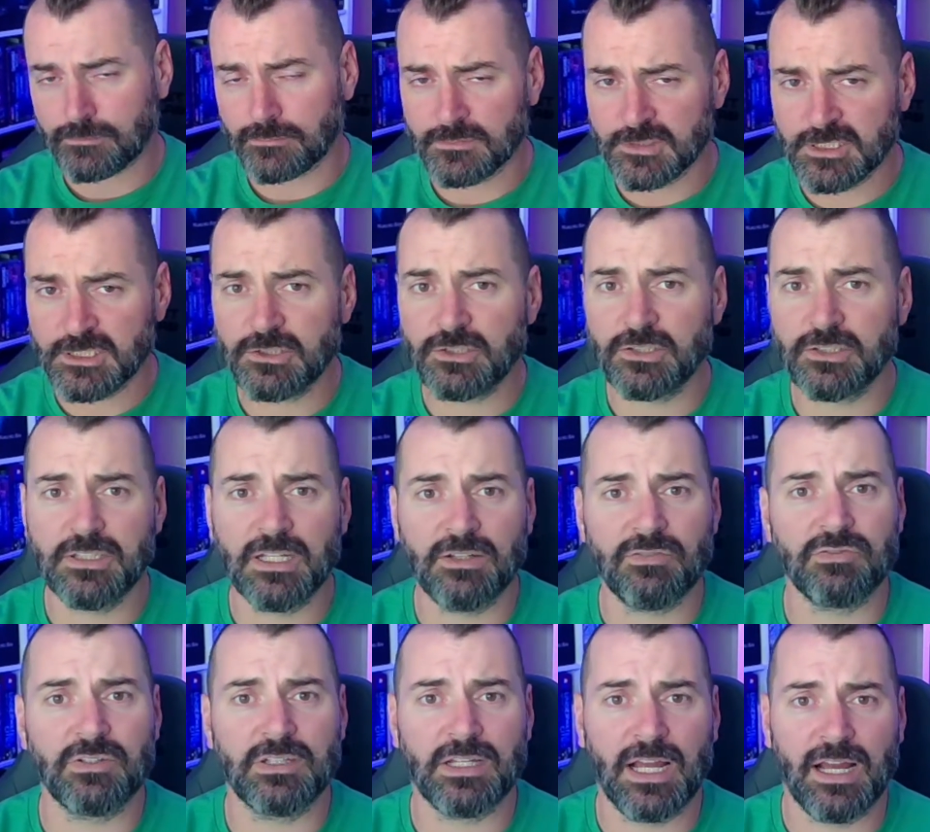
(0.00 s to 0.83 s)
You should
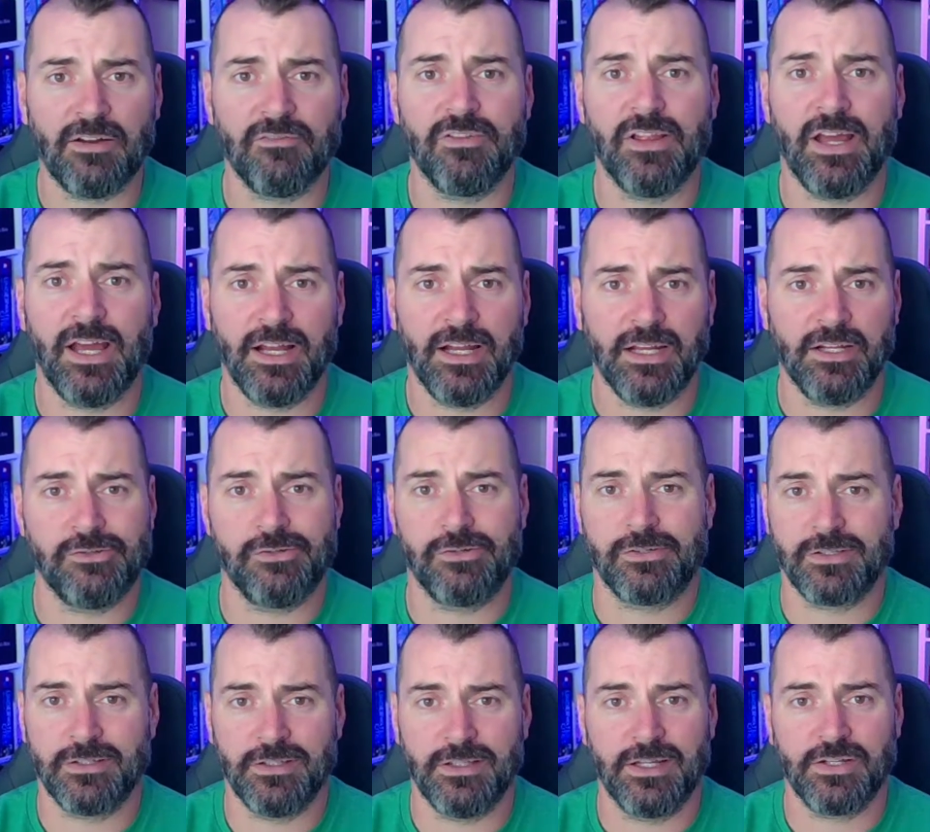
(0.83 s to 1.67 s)
definitely have that in your
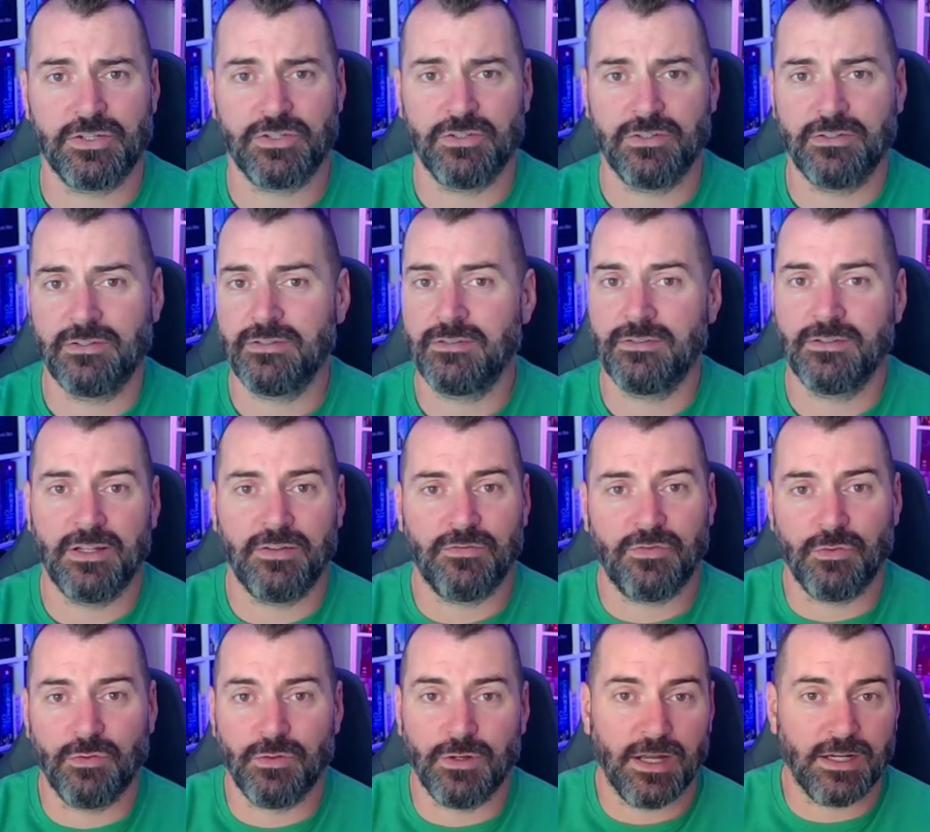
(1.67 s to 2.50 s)
collection if
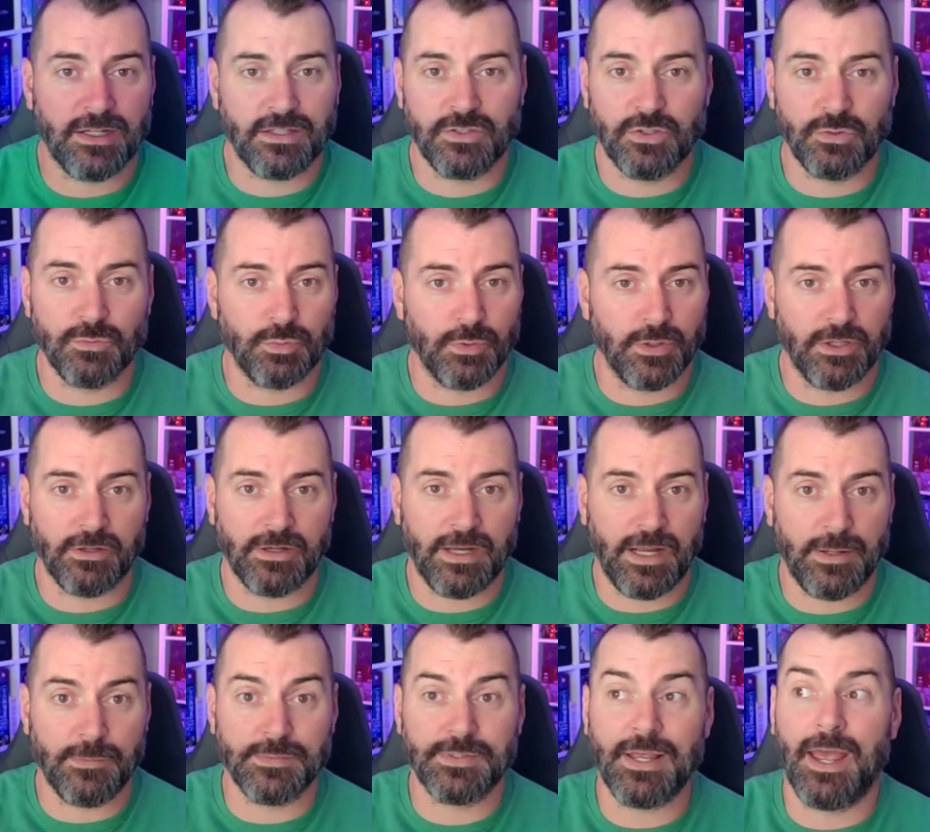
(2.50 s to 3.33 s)
you like two-player
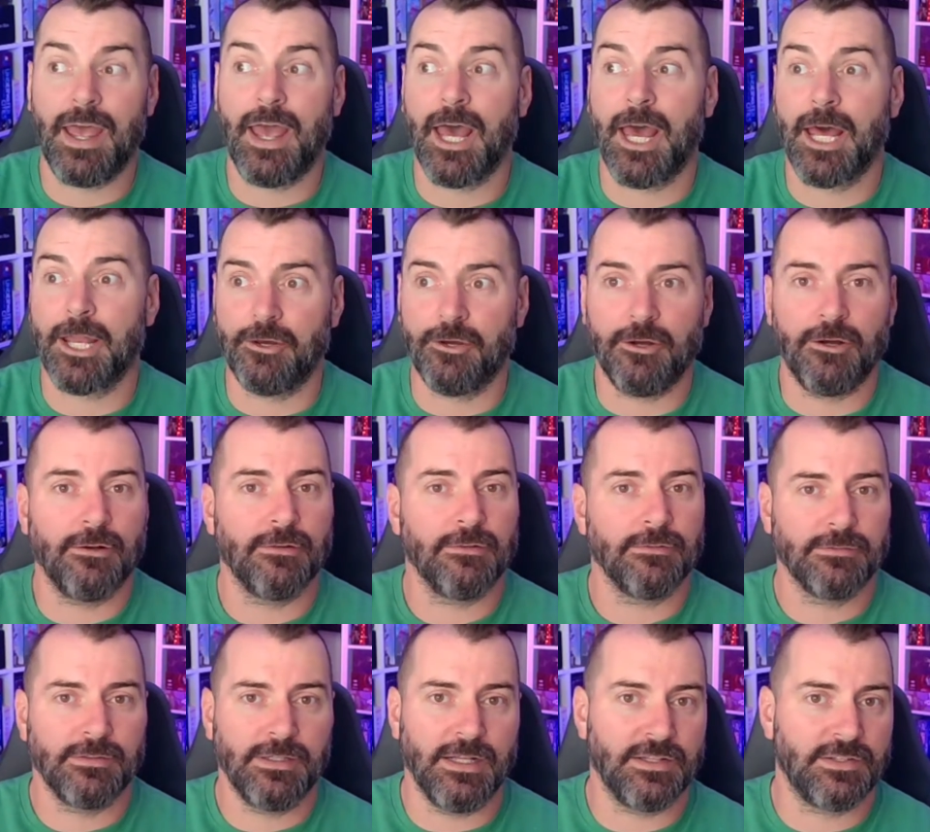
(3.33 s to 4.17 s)
games at
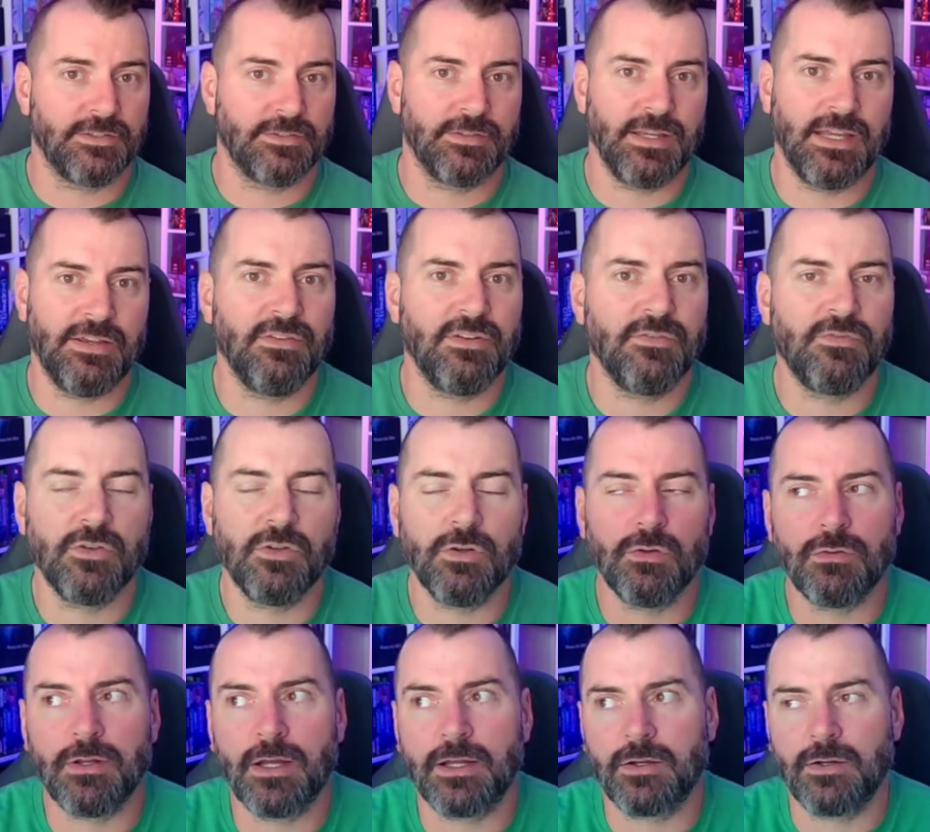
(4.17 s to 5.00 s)
all. It's even if you
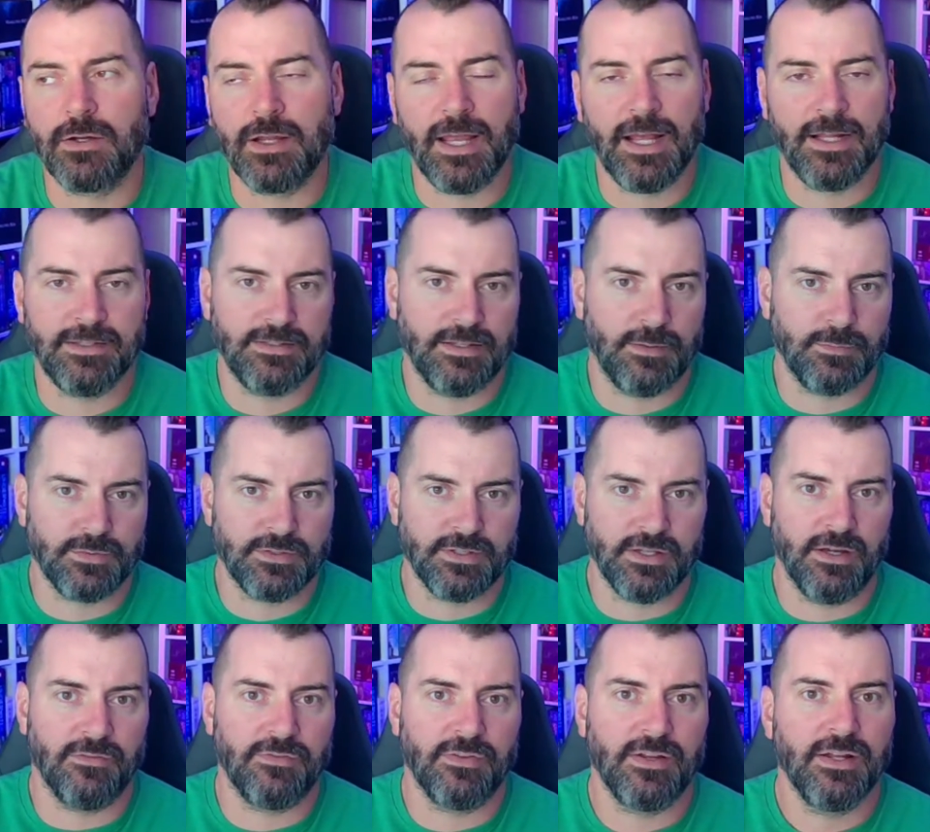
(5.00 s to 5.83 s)
don't like heads-up
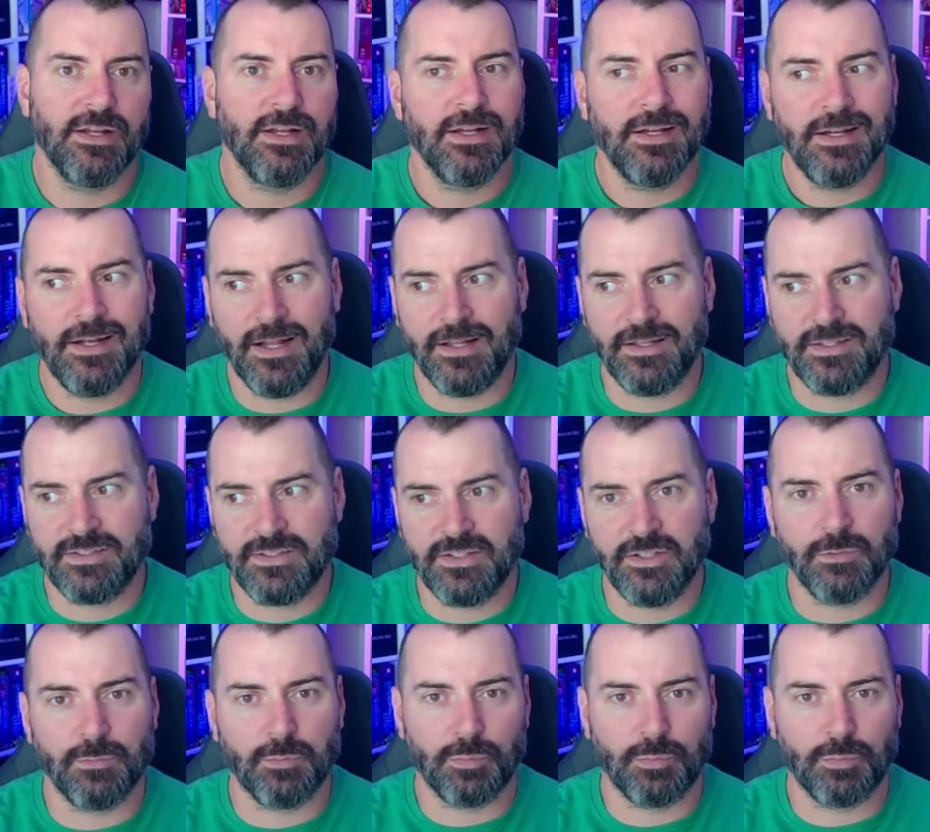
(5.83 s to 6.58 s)
stuff, it's still